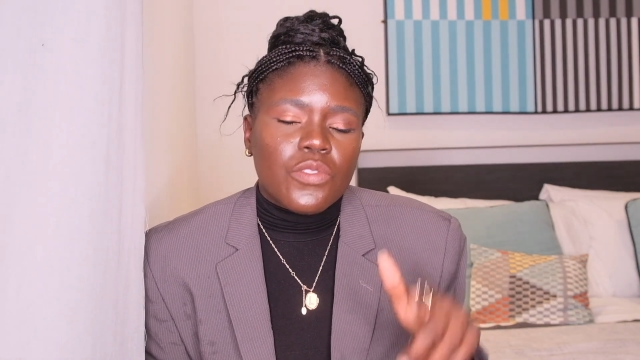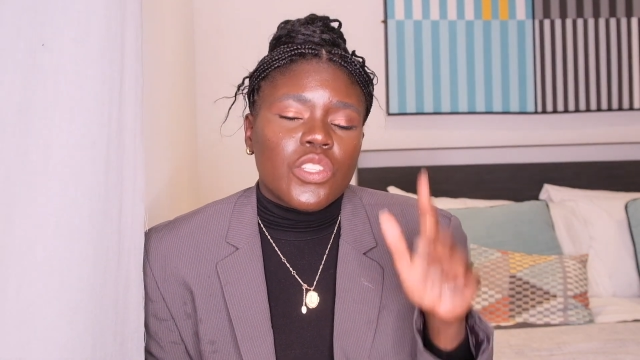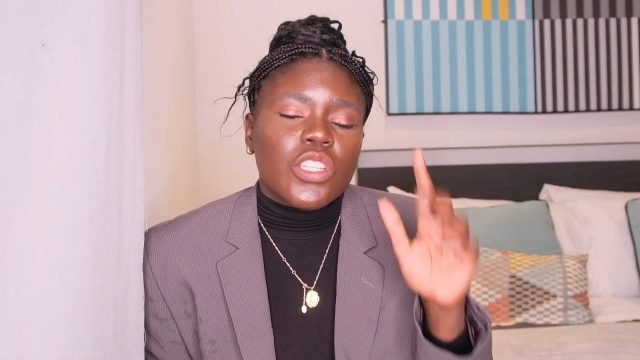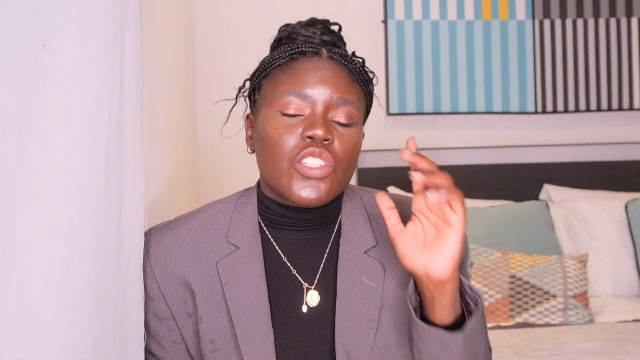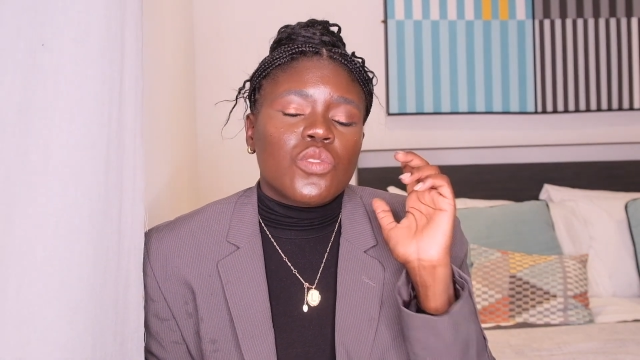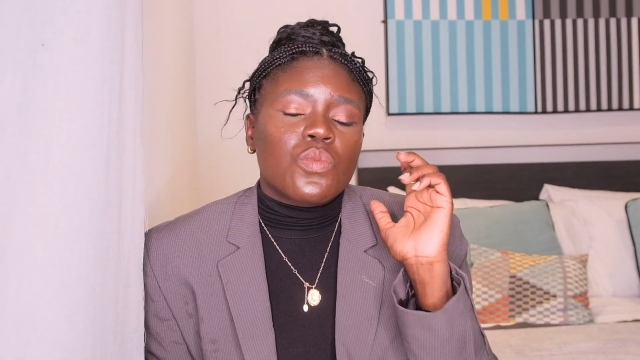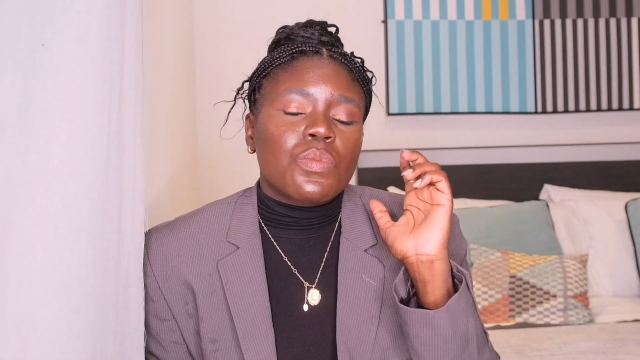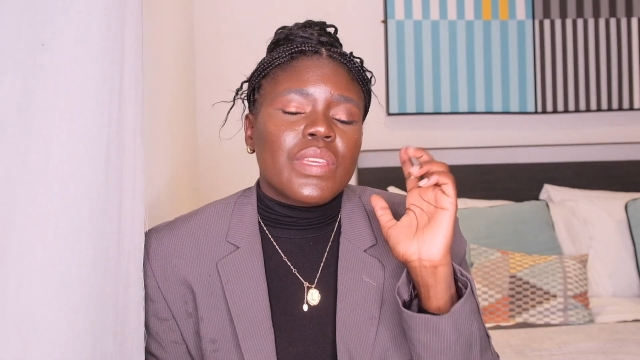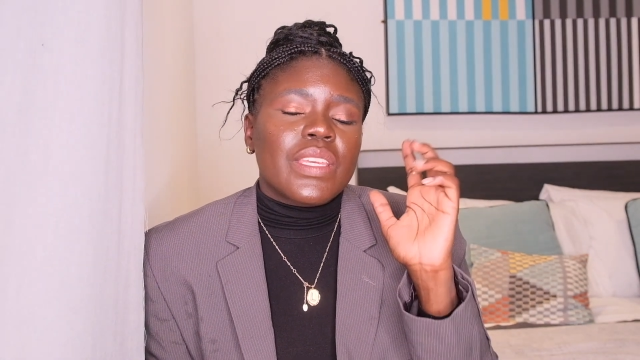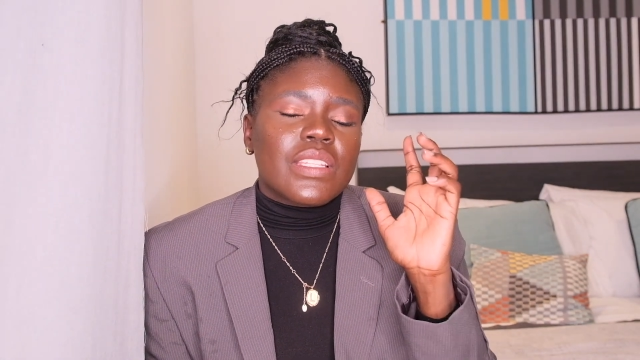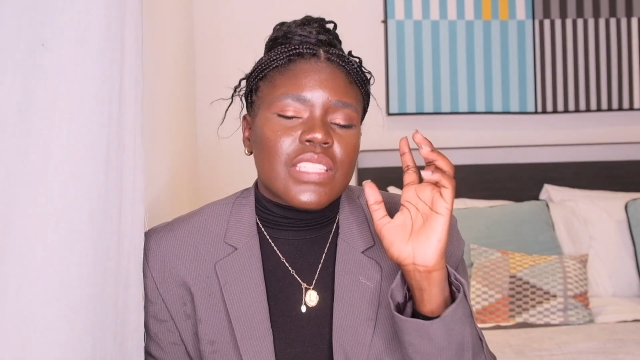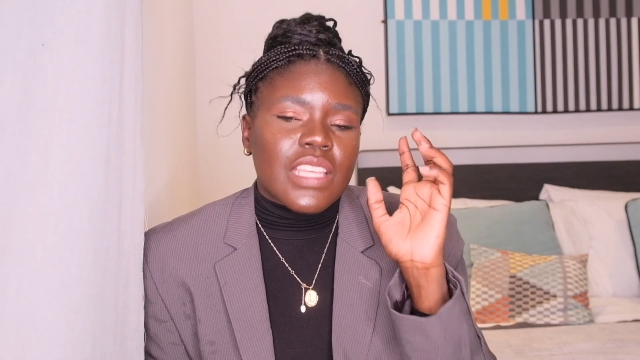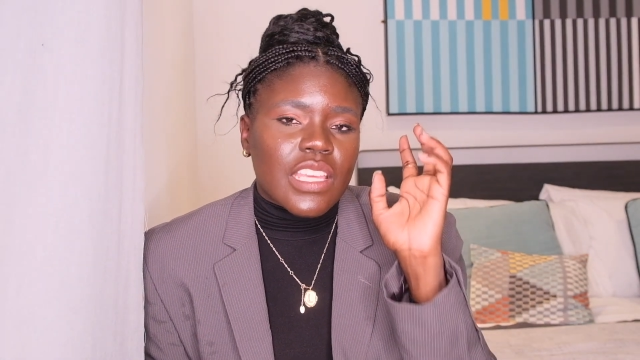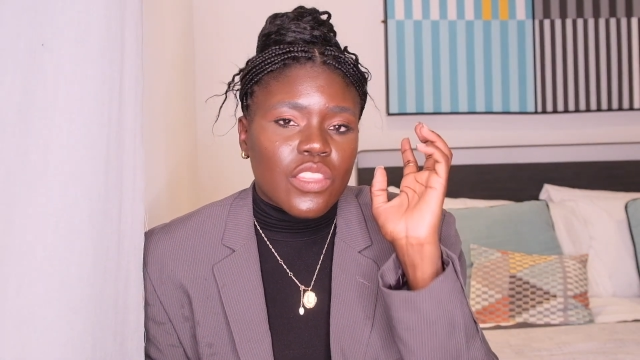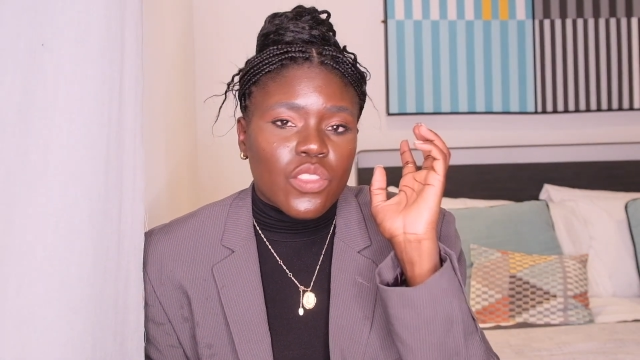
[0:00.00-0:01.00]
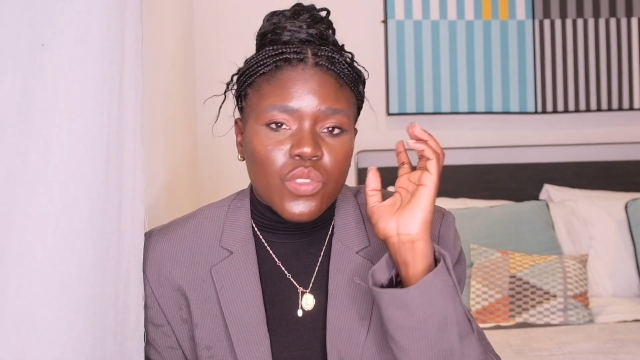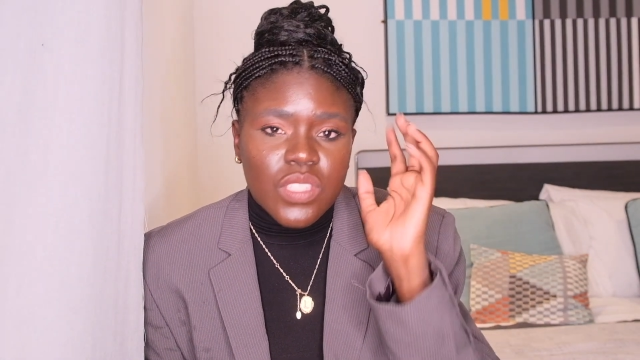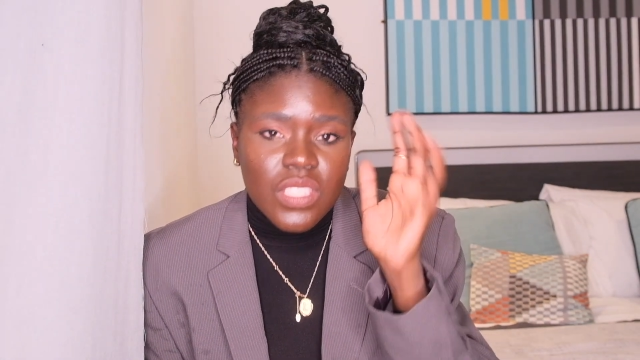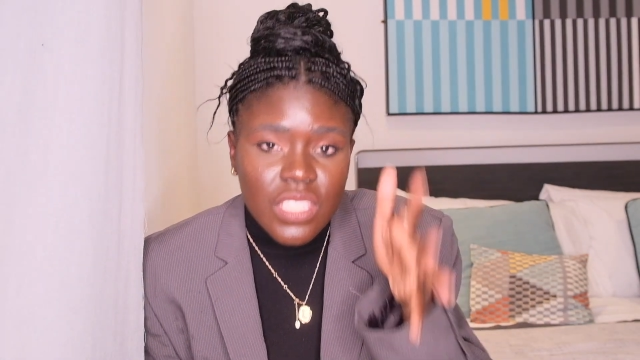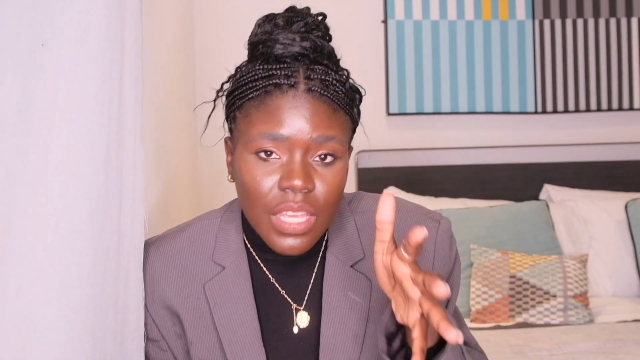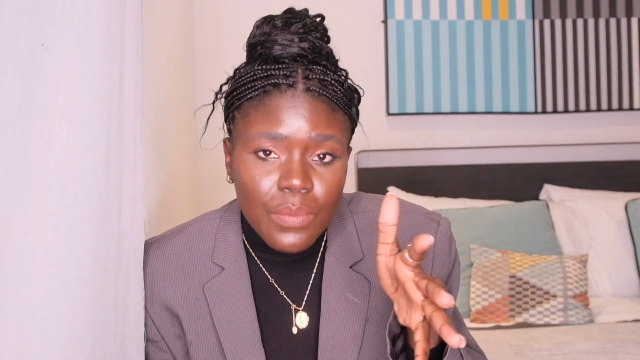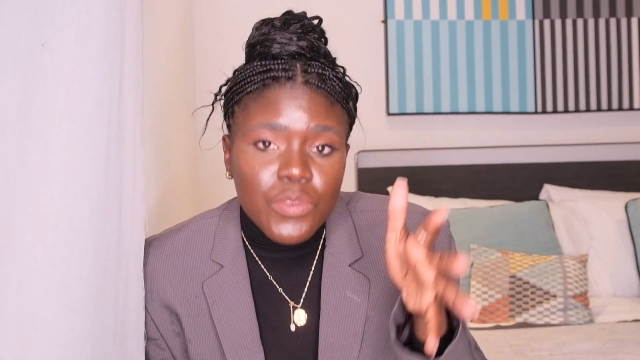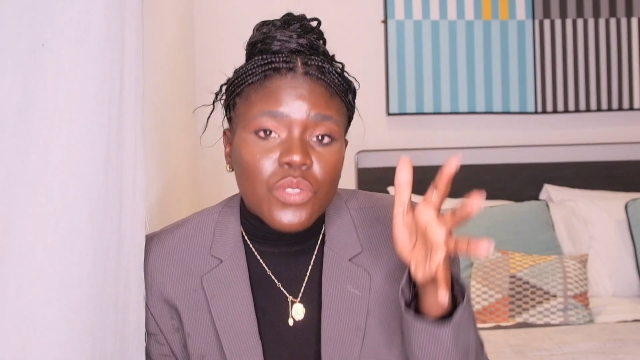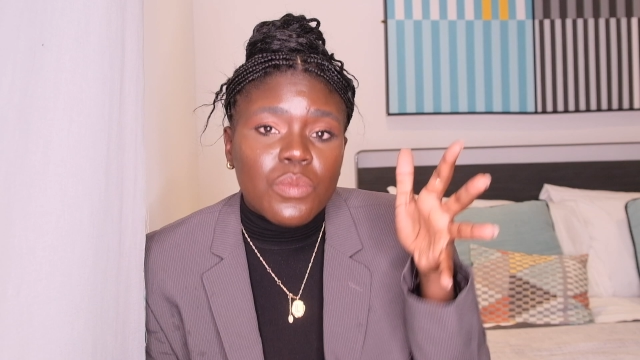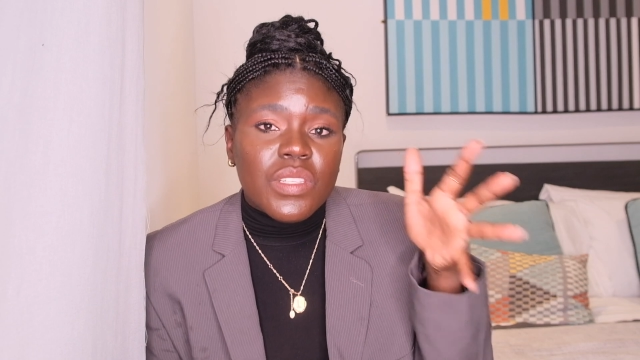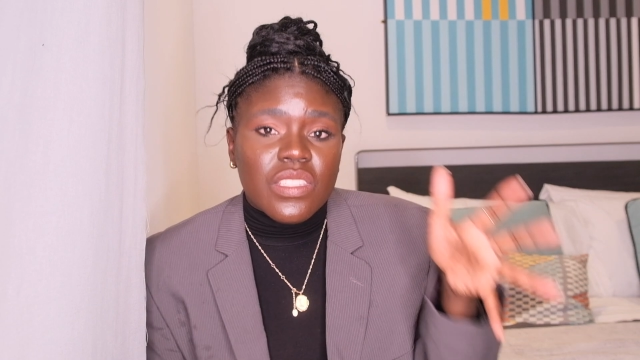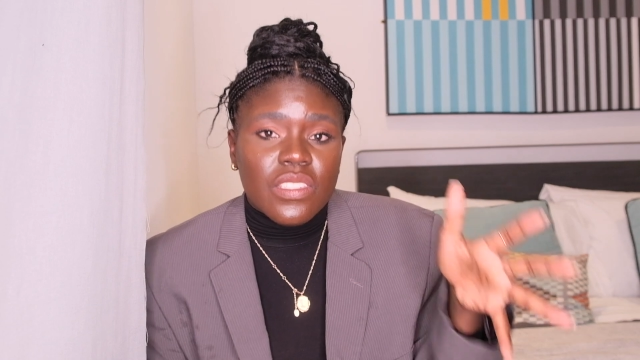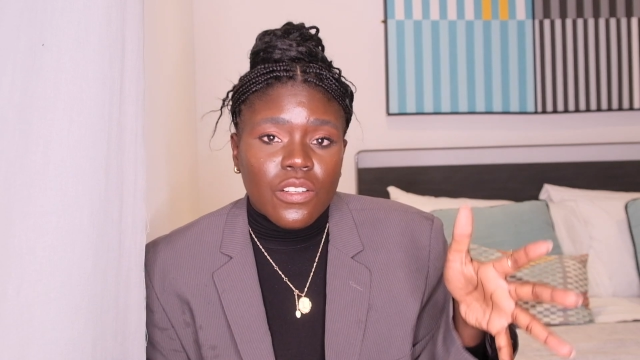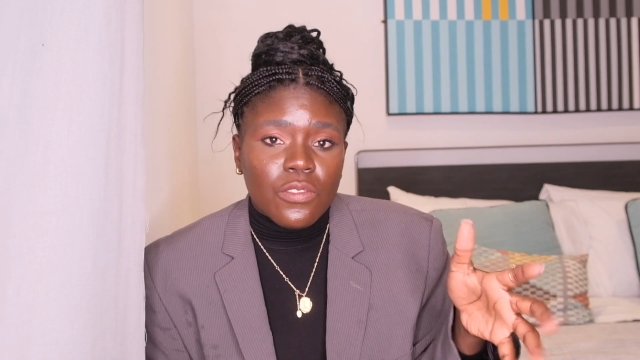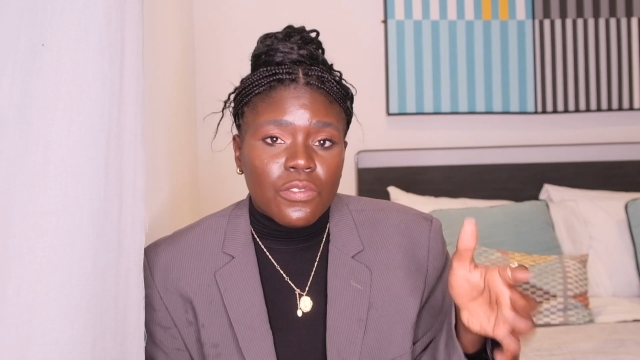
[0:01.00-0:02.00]
You need to be taking those steps to be
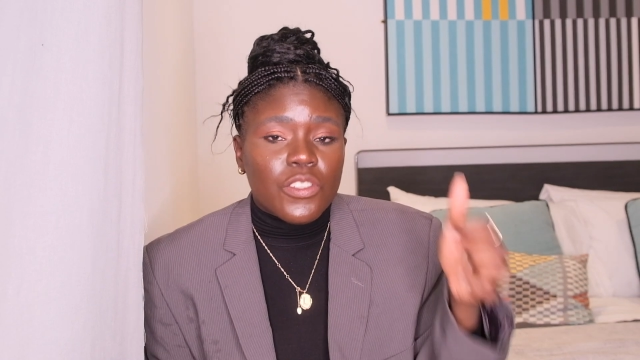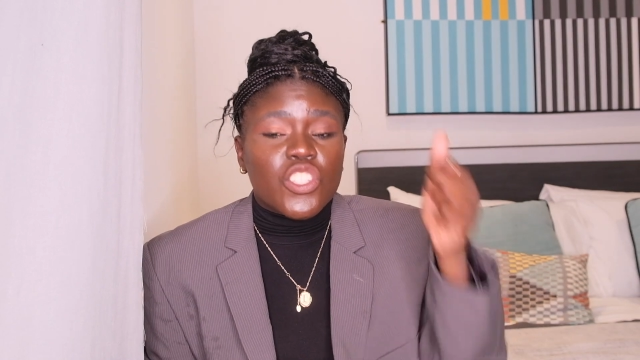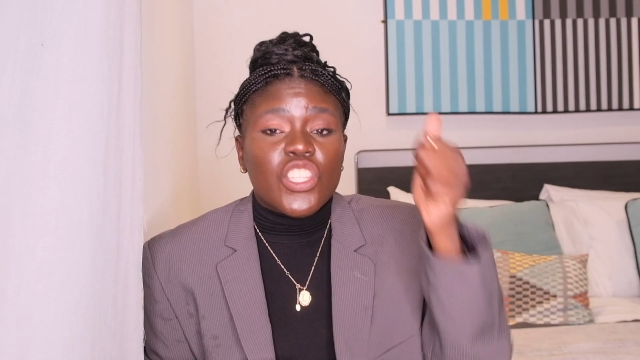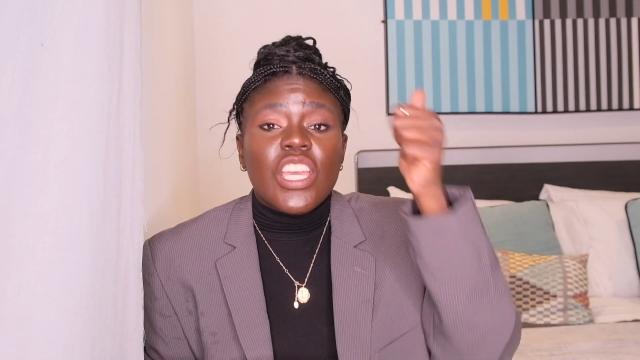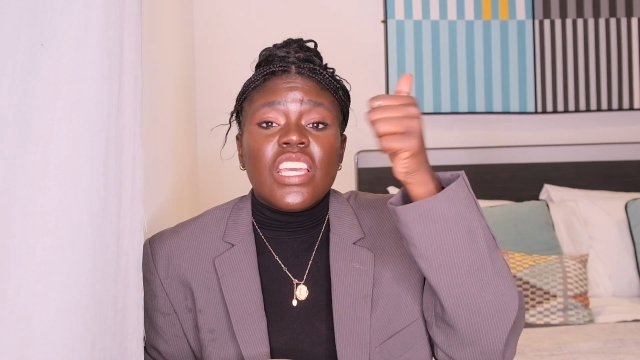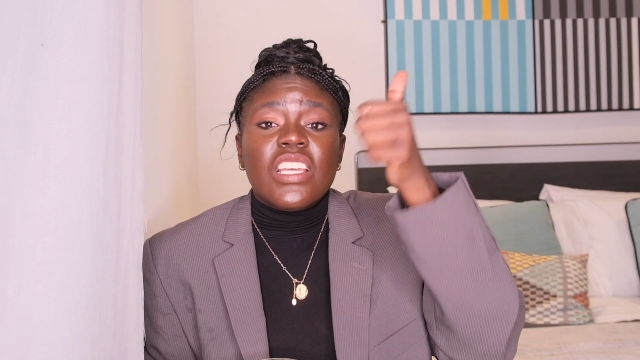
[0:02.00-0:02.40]
selfish,